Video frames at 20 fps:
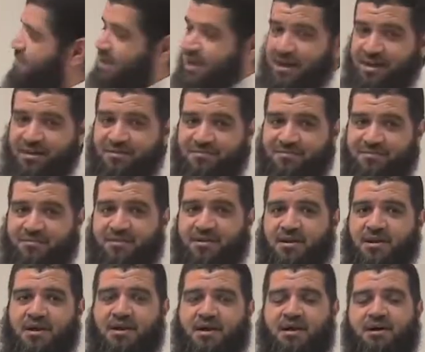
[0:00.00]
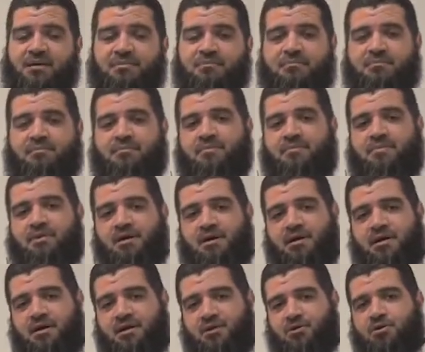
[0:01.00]
will have um,
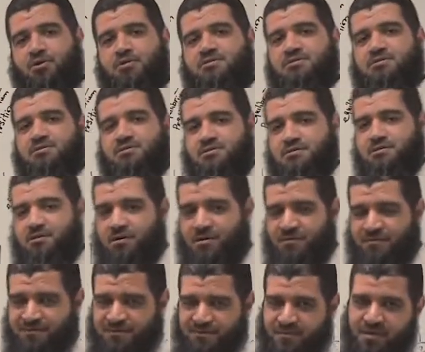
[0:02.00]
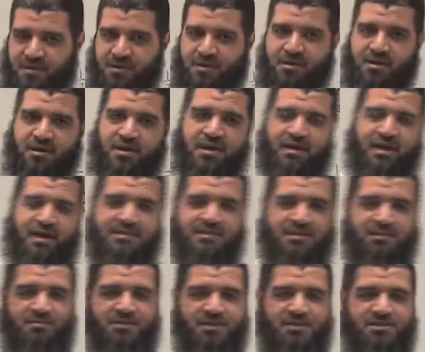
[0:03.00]
uh, loss of
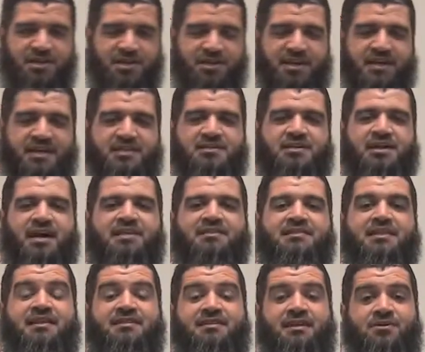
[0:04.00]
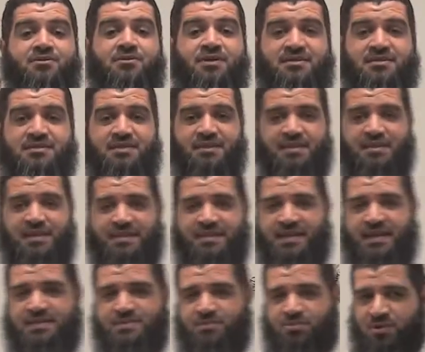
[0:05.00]
elastic potential energy and delta US in that
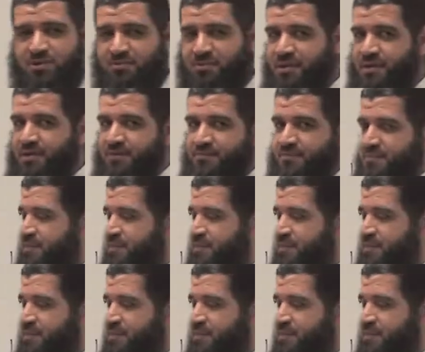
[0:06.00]
case will be,